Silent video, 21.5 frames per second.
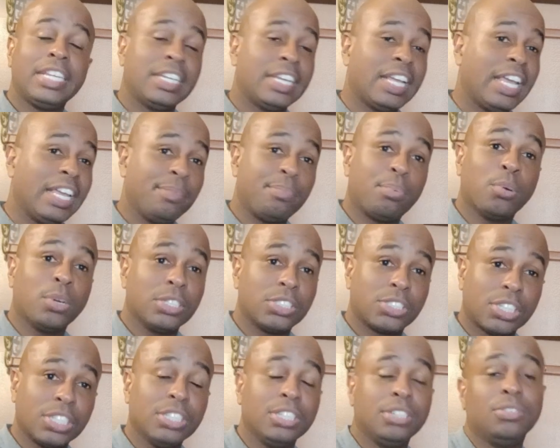and
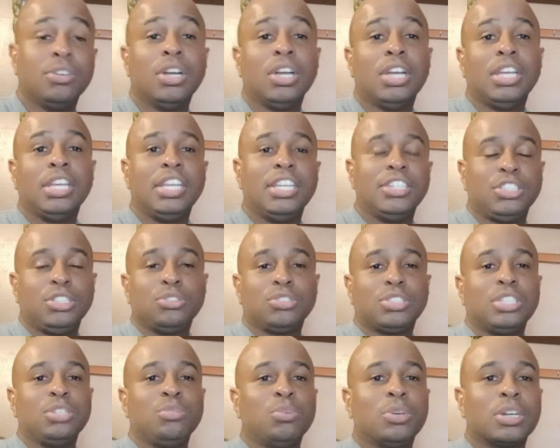8.2 is
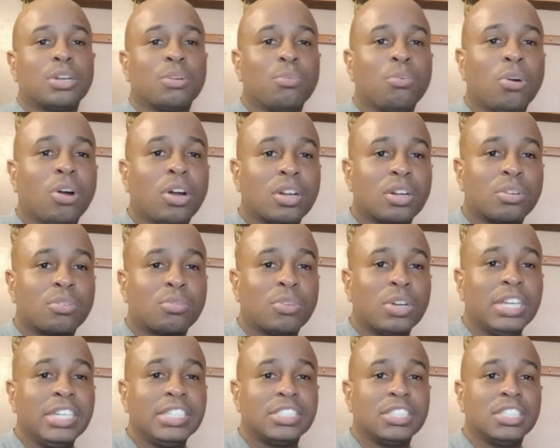usually where the water
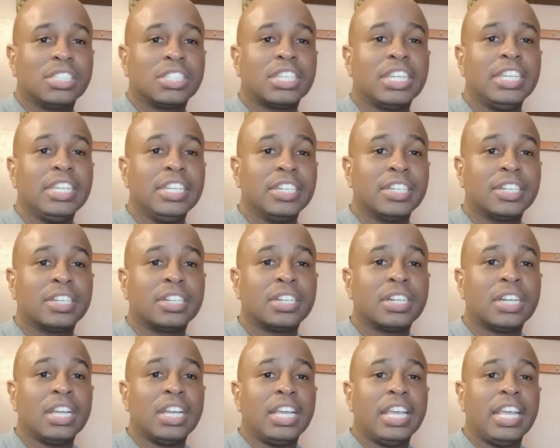ranges
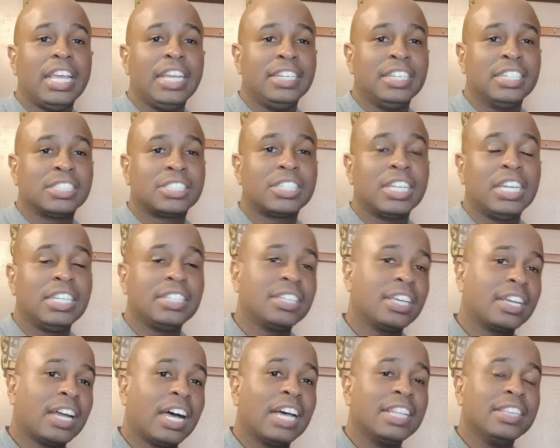here in the state
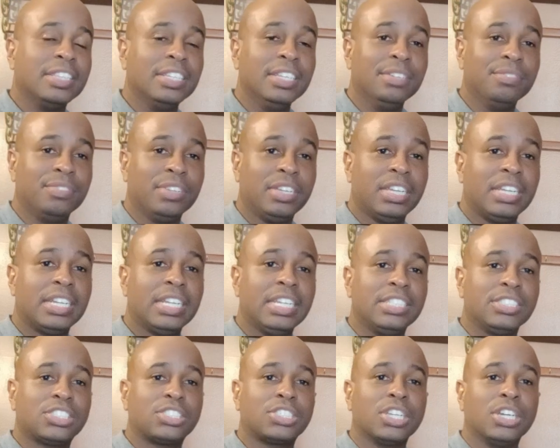that I live in.
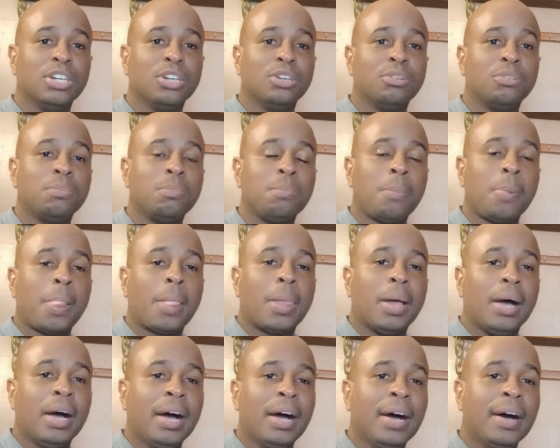And so,
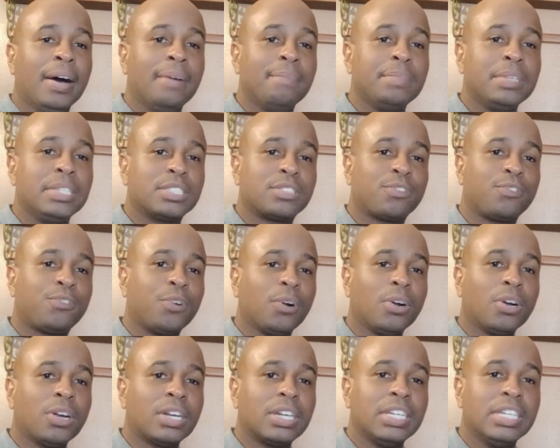as
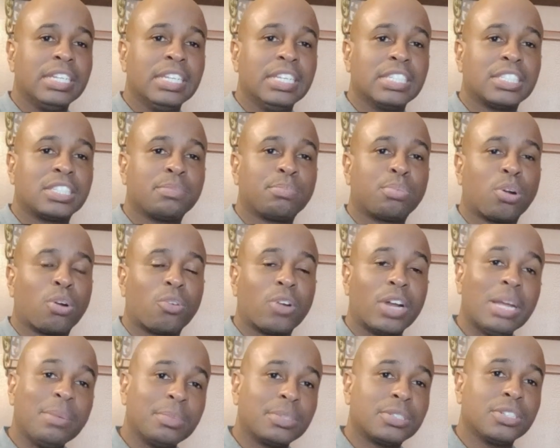far as
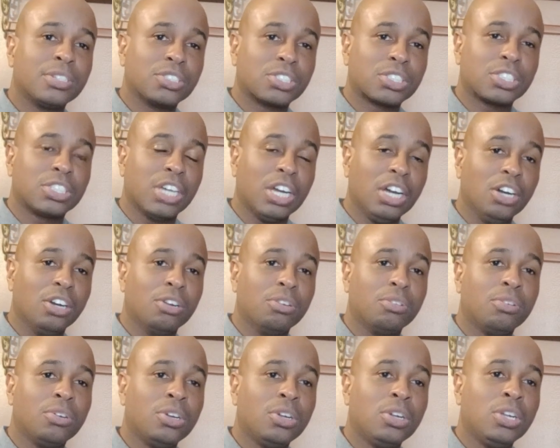parameters
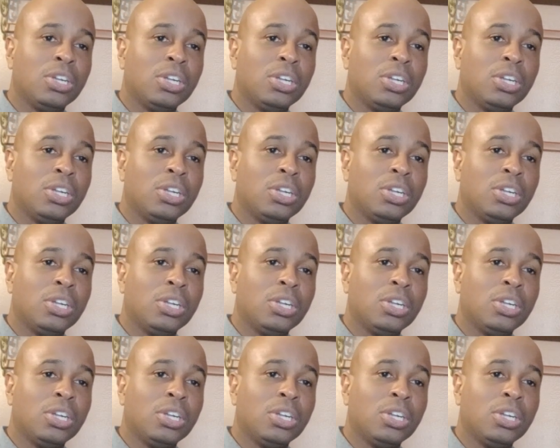go,